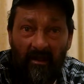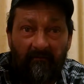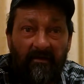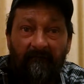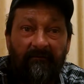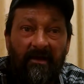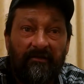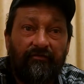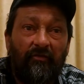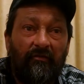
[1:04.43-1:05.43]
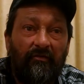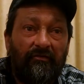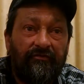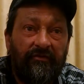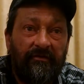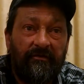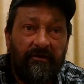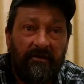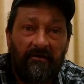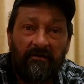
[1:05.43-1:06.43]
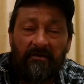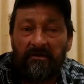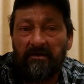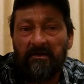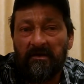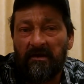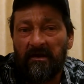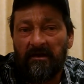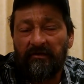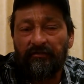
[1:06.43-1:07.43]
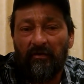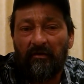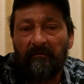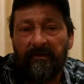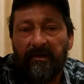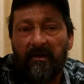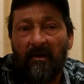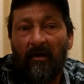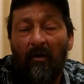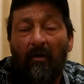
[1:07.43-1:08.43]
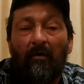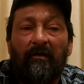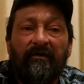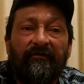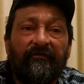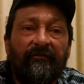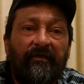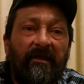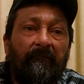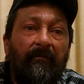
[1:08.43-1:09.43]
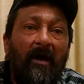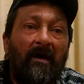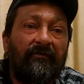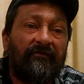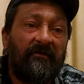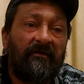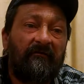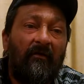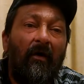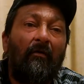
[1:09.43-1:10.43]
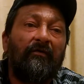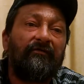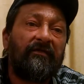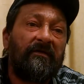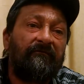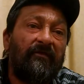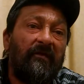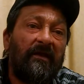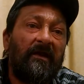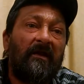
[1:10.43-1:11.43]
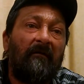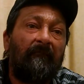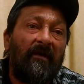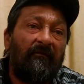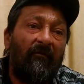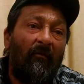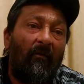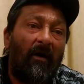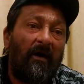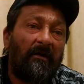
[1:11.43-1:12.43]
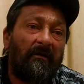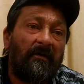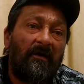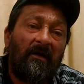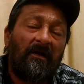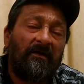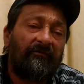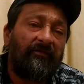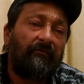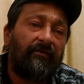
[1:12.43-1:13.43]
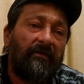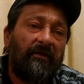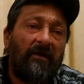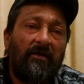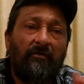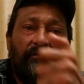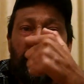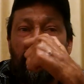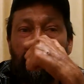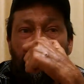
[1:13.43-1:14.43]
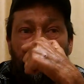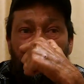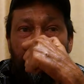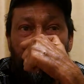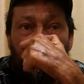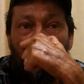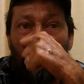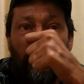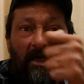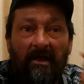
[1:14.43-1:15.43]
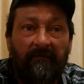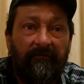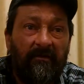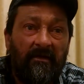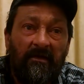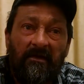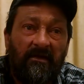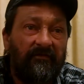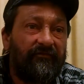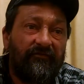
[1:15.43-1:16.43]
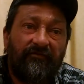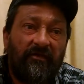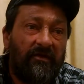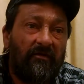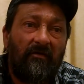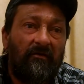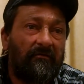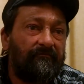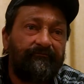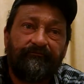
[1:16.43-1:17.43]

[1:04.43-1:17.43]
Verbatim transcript: I'm confined to a wheelchair, you know, and he told me always think positive. Always keep your head above water. Because you put a little negativity in your life, it's just going to go